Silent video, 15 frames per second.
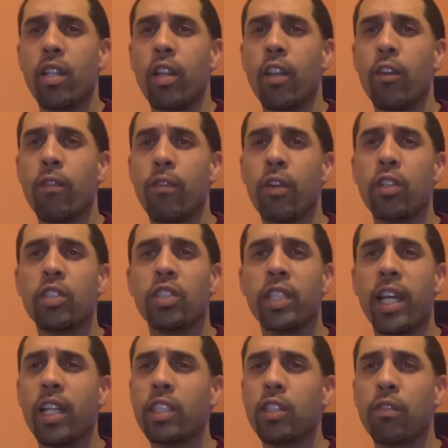The first
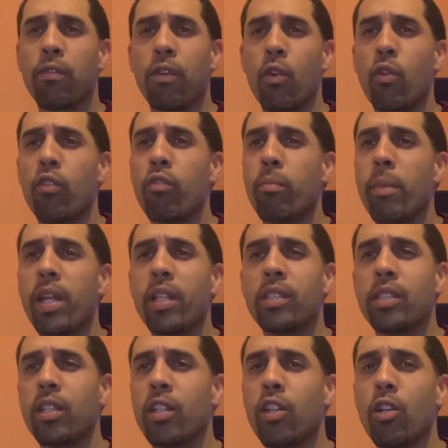saxophone of many
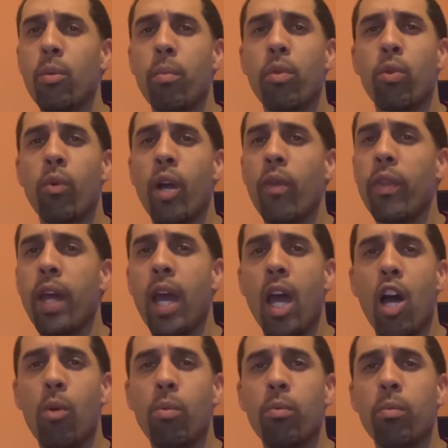to come throughout the
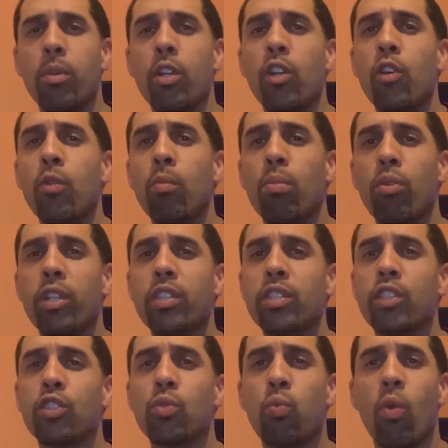album brings
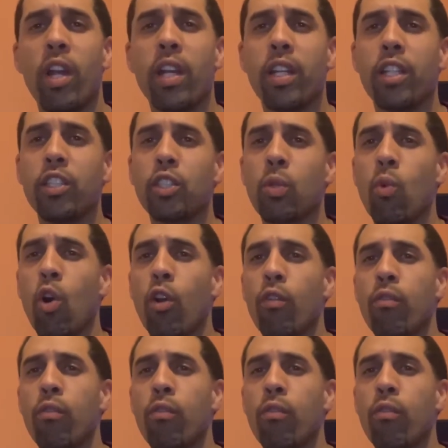us right into our